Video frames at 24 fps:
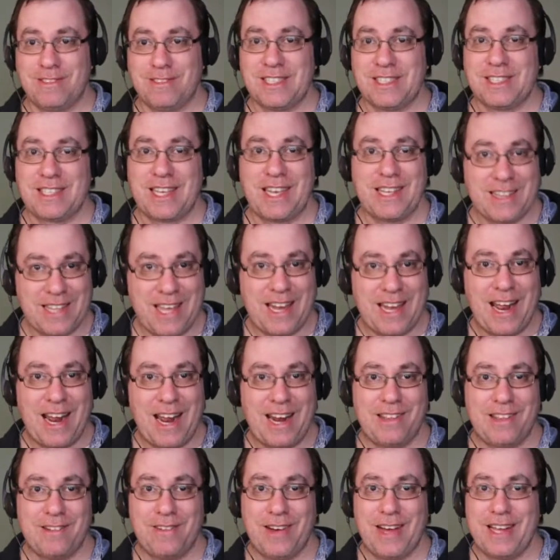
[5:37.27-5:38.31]
Just get that out of
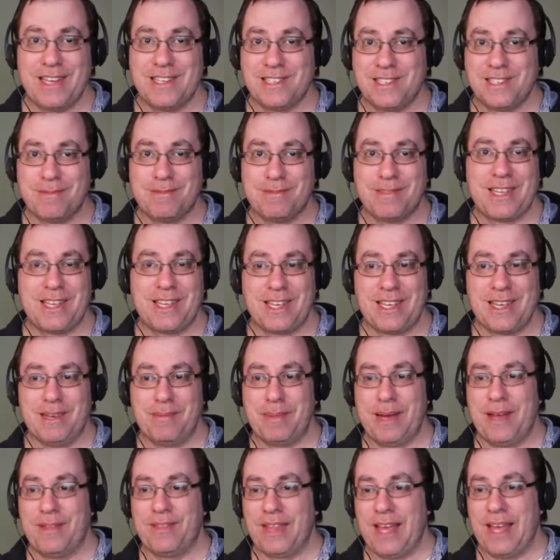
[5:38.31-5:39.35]
the way. Stop thinking
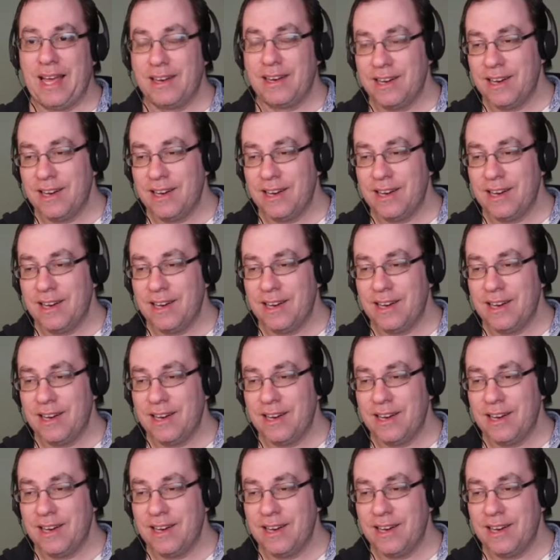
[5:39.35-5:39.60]
about that.